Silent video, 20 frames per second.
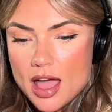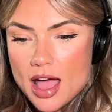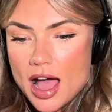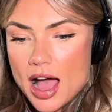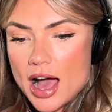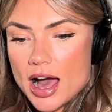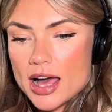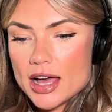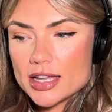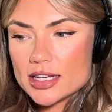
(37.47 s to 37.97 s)

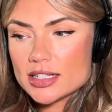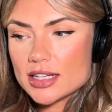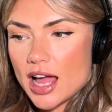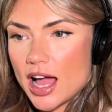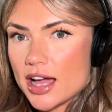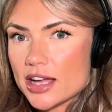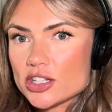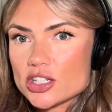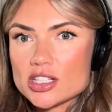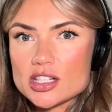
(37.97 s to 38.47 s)
And
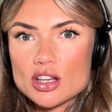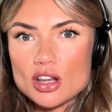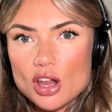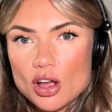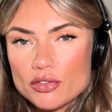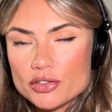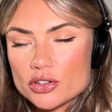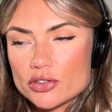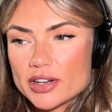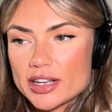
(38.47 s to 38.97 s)
I just
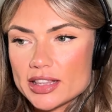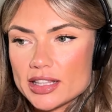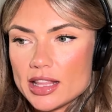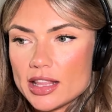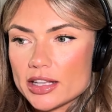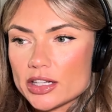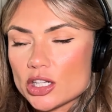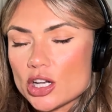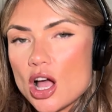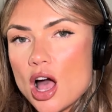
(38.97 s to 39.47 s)
loved reading the
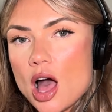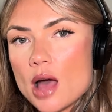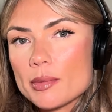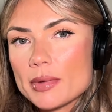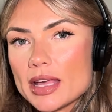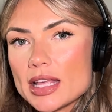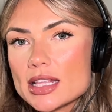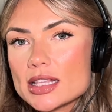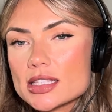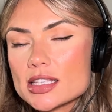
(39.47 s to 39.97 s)
little
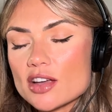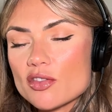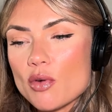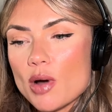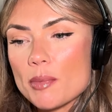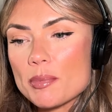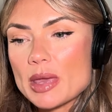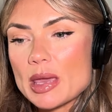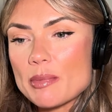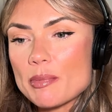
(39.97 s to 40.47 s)
comments of
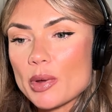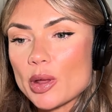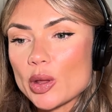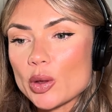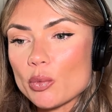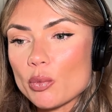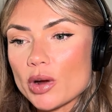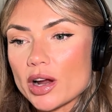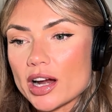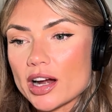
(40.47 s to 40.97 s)
what people
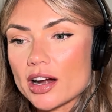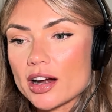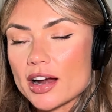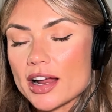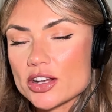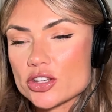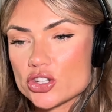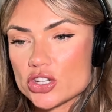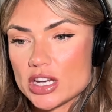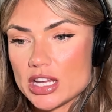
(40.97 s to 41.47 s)
were
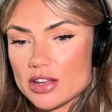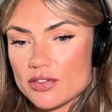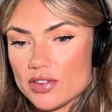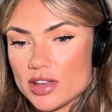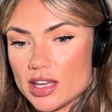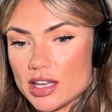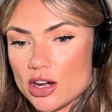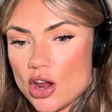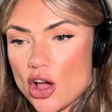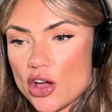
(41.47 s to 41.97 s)

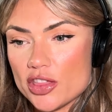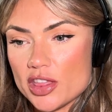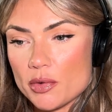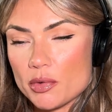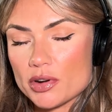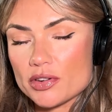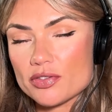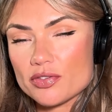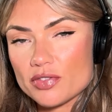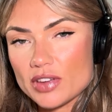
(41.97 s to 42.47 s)
achieving, how they
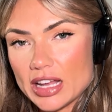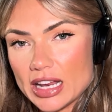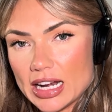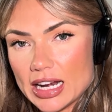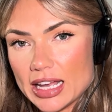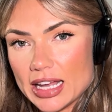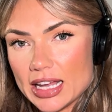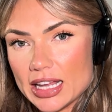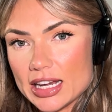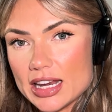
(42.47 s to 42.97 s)
were
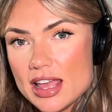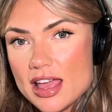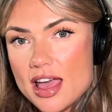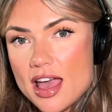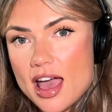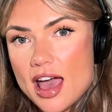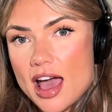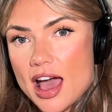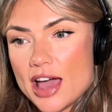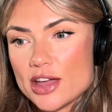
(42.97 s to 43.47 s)
feeling,
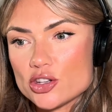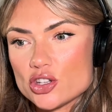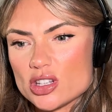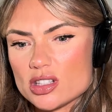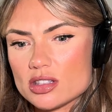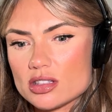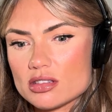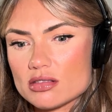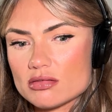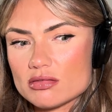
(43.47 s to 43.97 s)
and
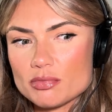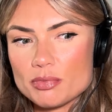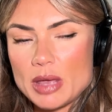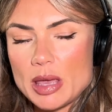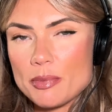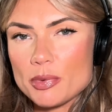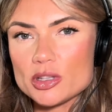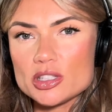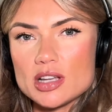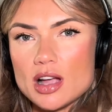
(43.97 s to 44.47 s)
just
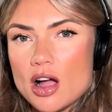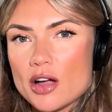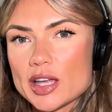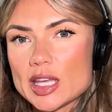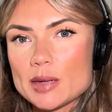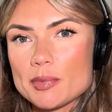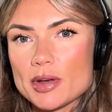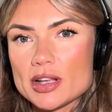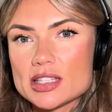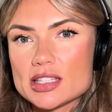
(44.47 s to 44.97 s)
people talking
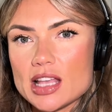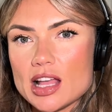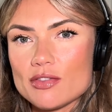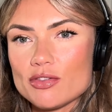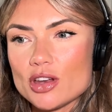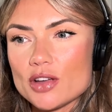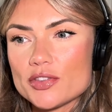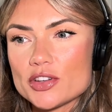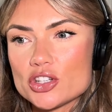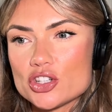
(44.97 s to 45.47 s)
about
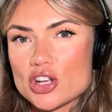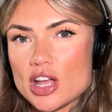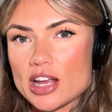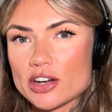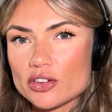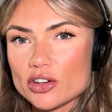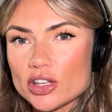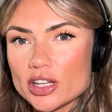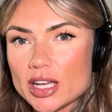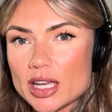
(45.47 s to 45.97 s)
self-love in
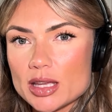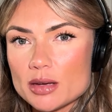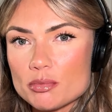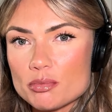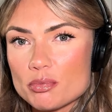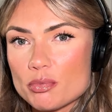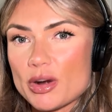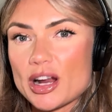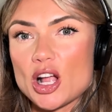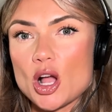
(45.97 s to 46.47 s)
general can
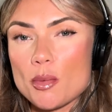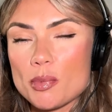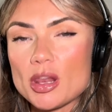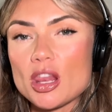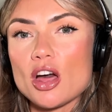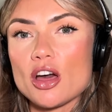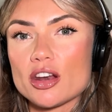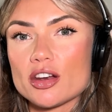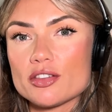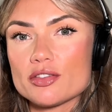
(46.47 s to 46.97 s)
bring up a
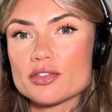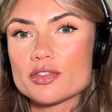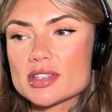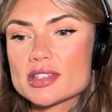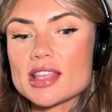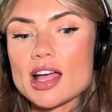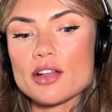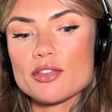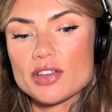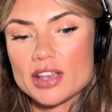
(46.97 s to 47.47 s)
lot of
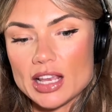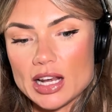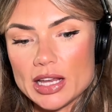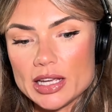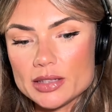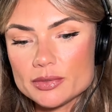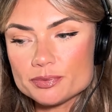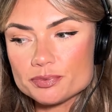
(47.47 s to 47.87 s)
self-healing.